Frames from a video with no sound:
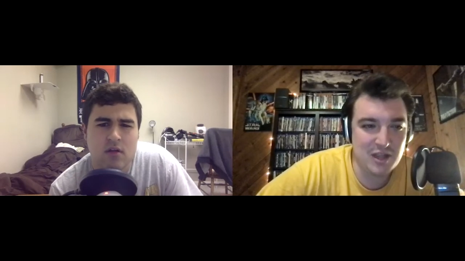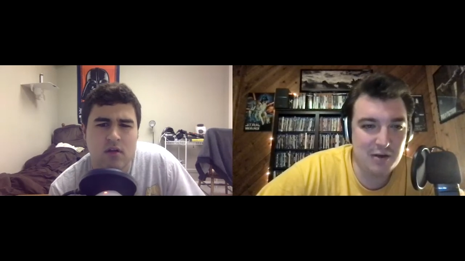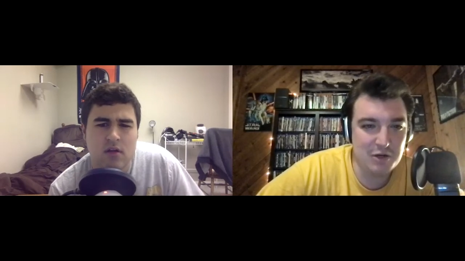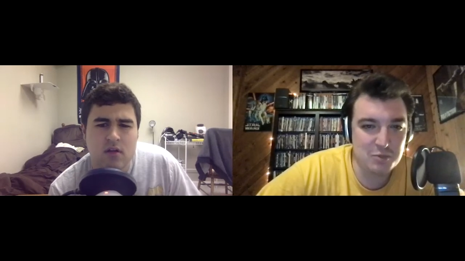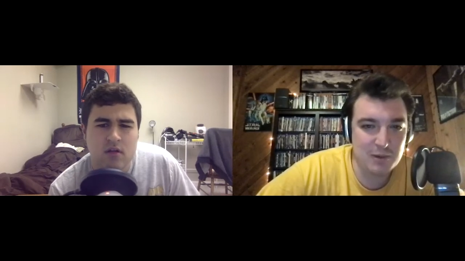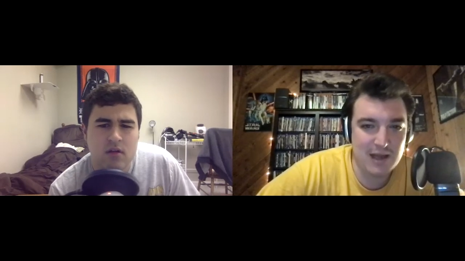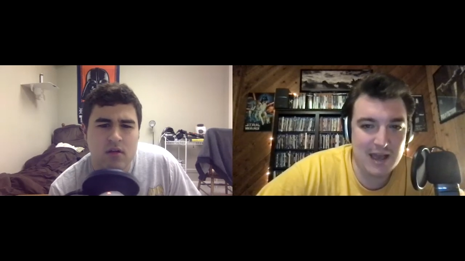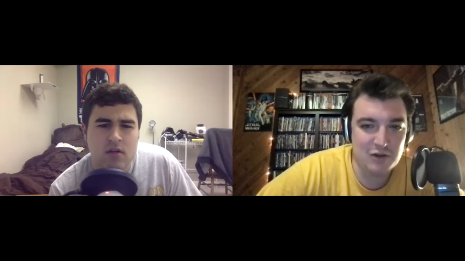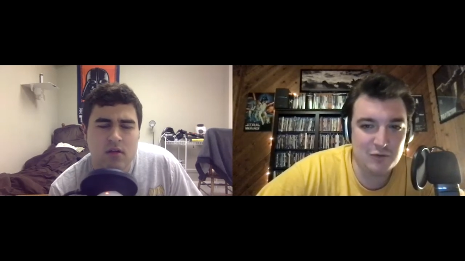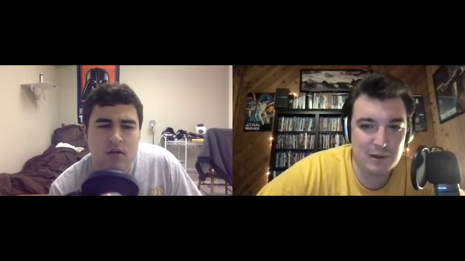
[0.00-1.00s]
Speaker 1: Irishman
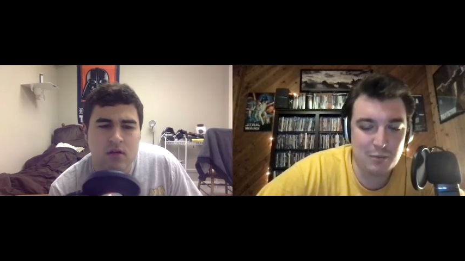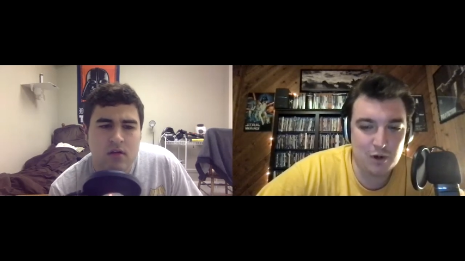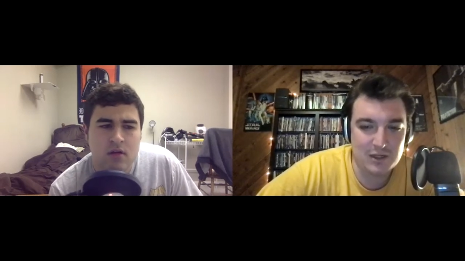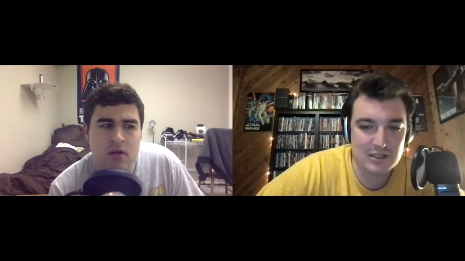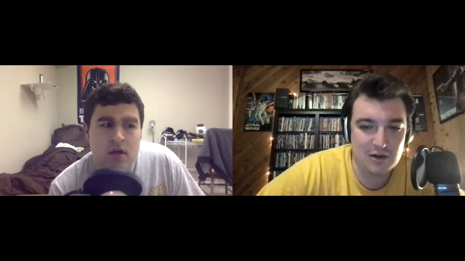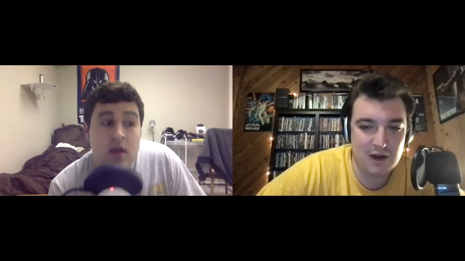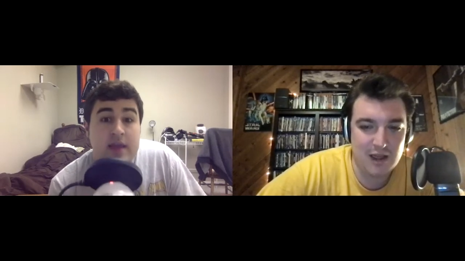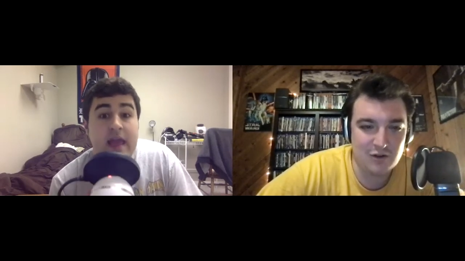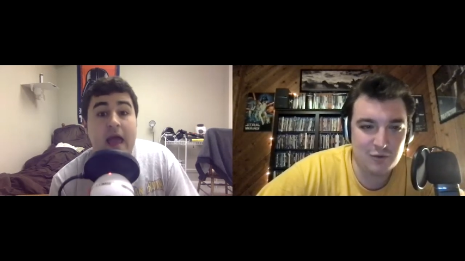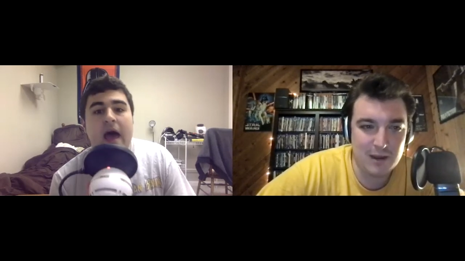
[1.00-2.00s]
had to have been more or
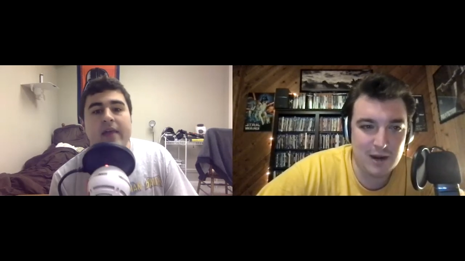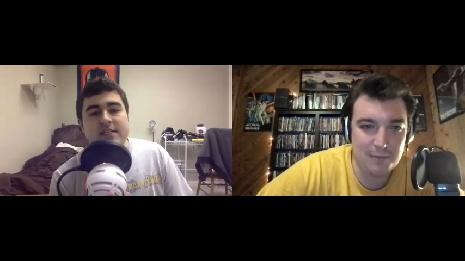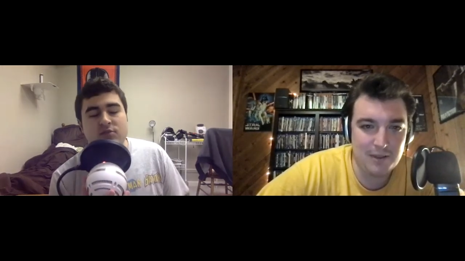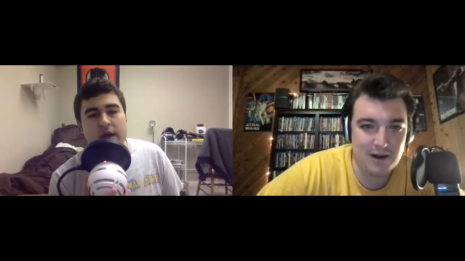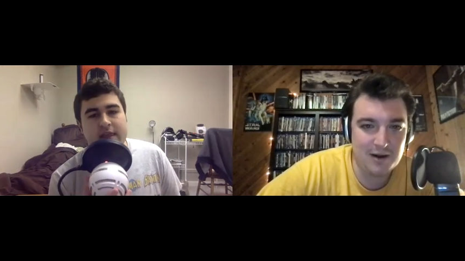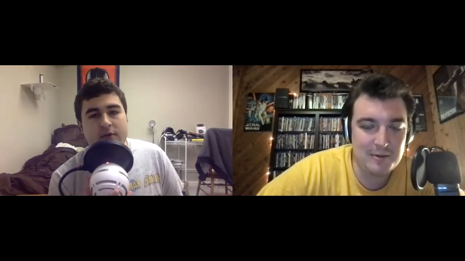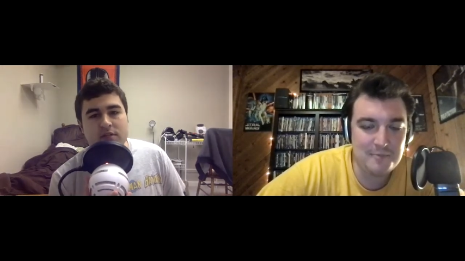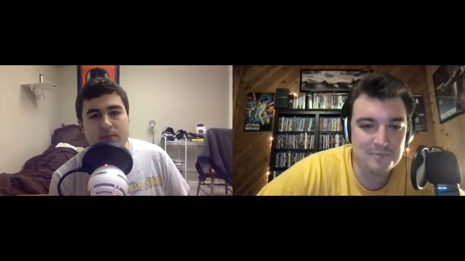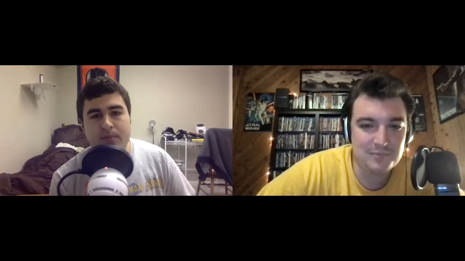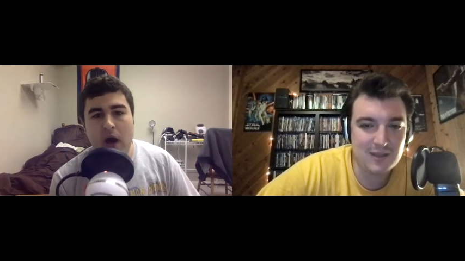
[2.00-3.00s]
had yeah, to have been that's right. That was
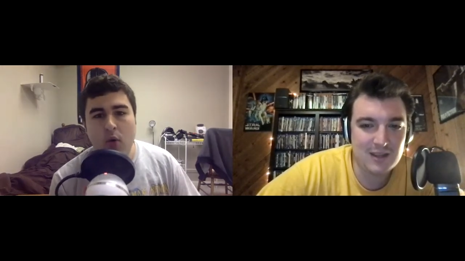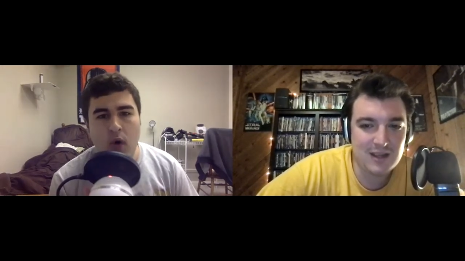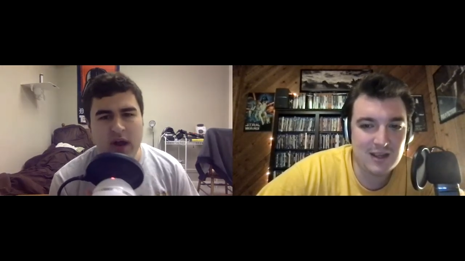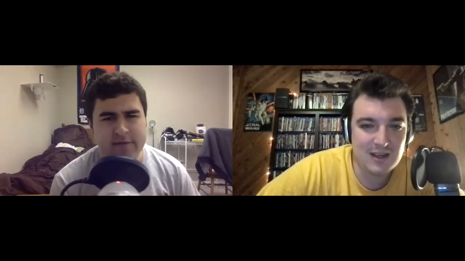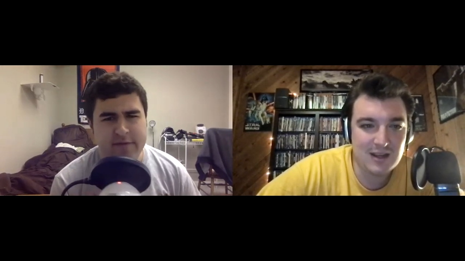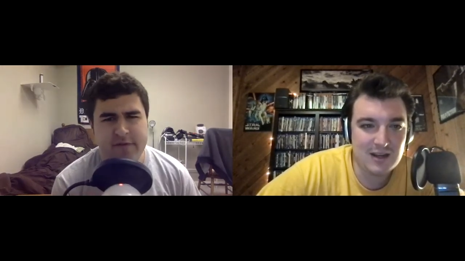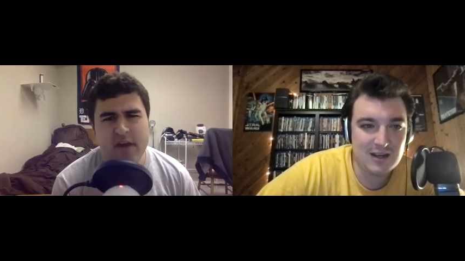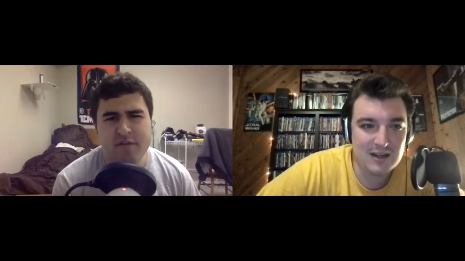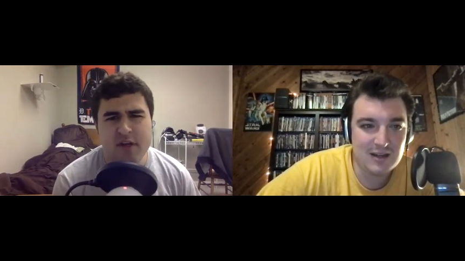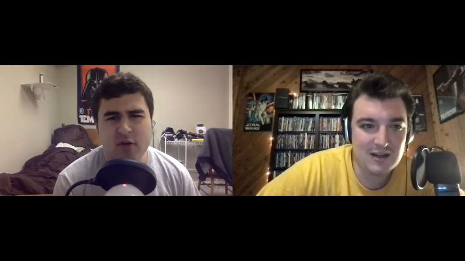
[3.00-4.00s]
Speaker 2: about one
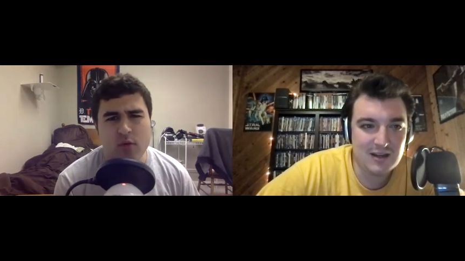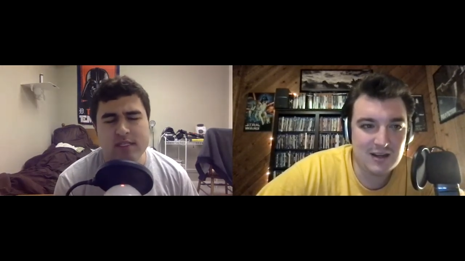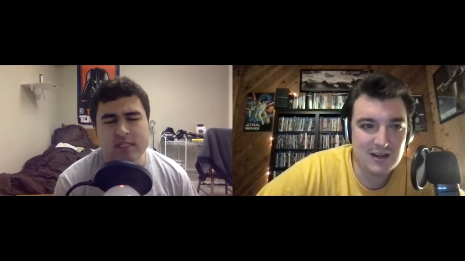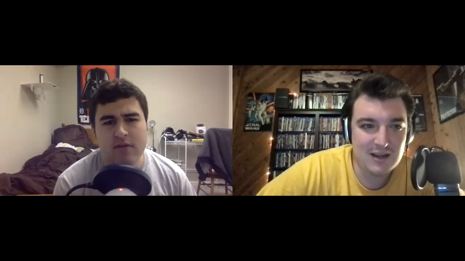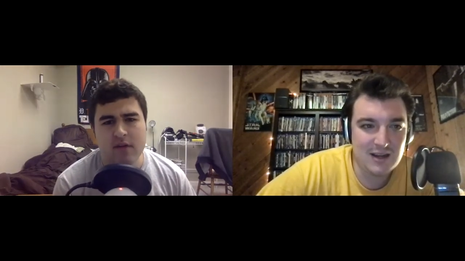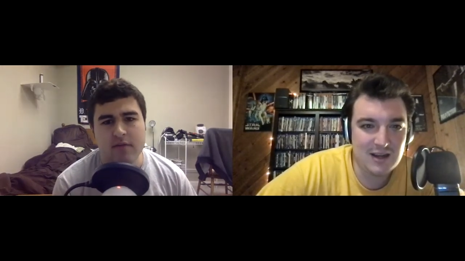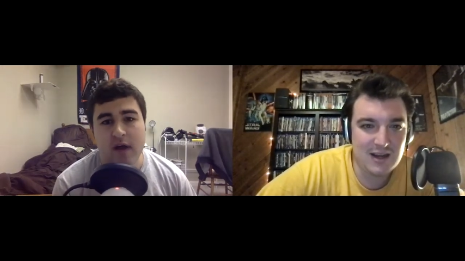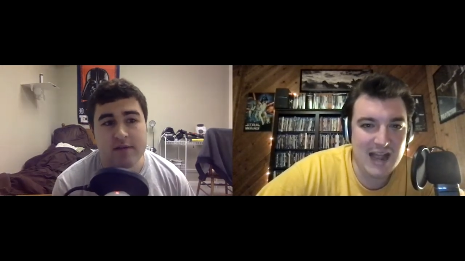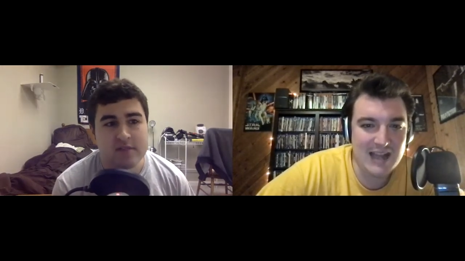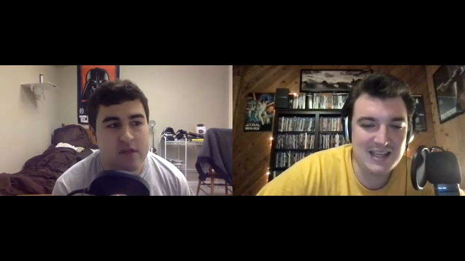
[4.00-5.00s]
fifty or one seventy
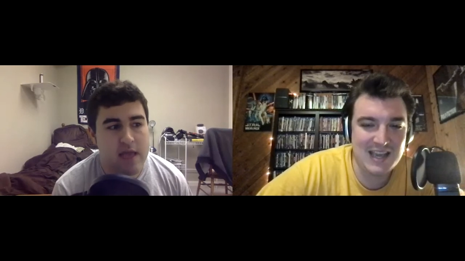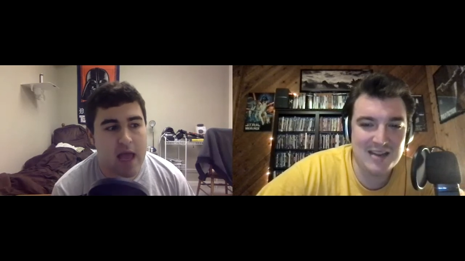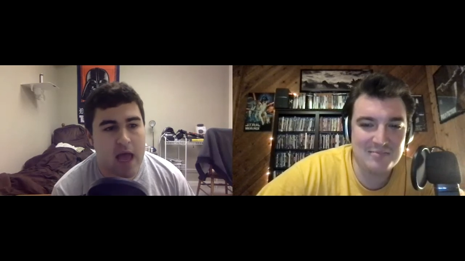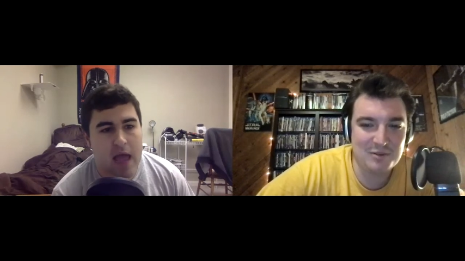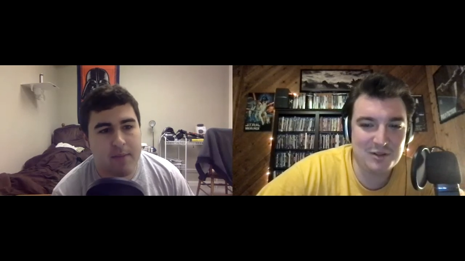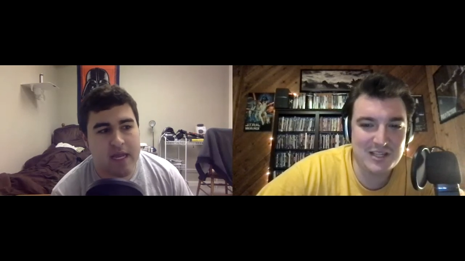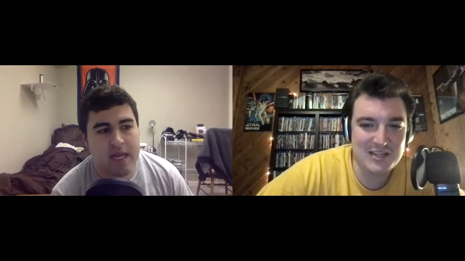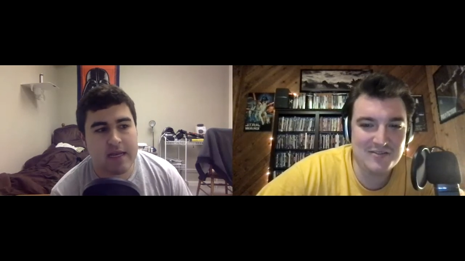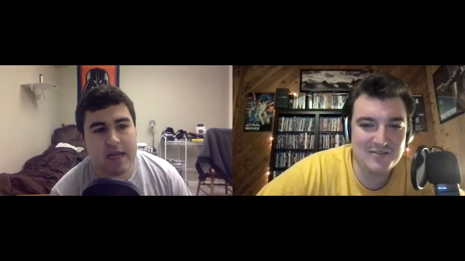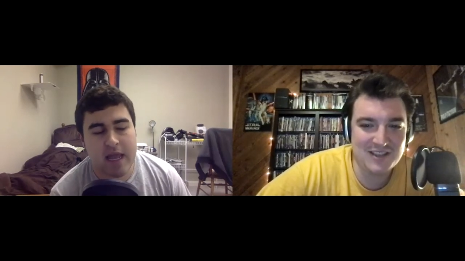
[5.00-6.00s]
five. So I can't yeah,
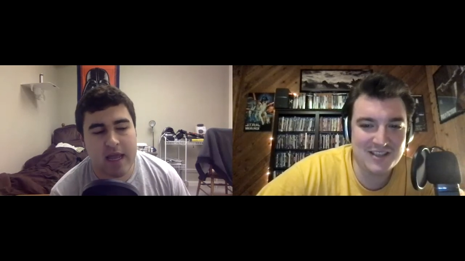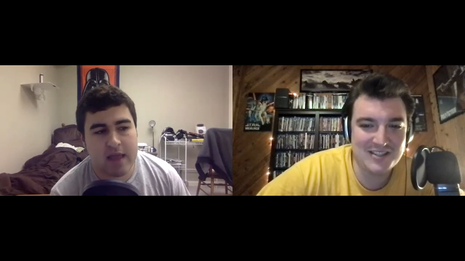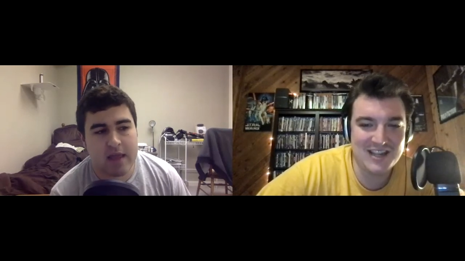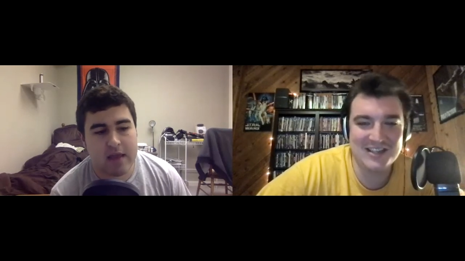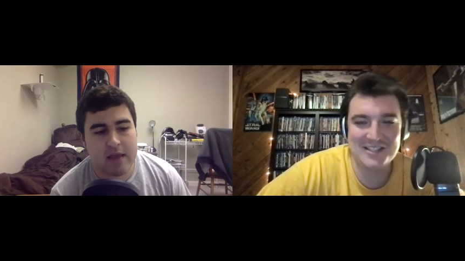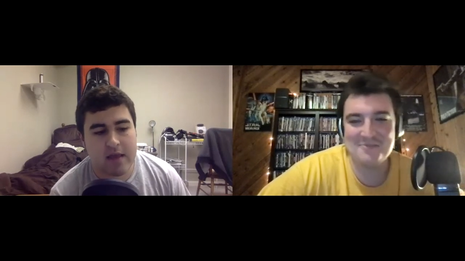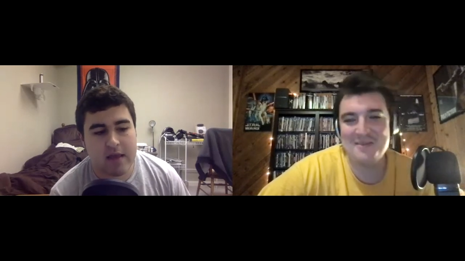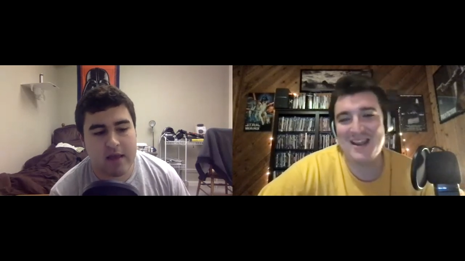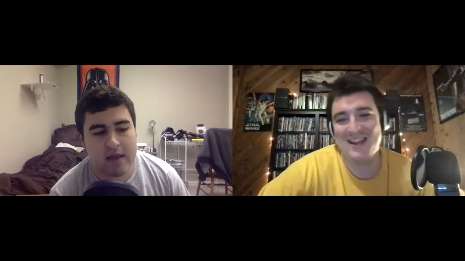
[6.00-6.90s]
believe
Speaker 1: I mean, this. That is amazing.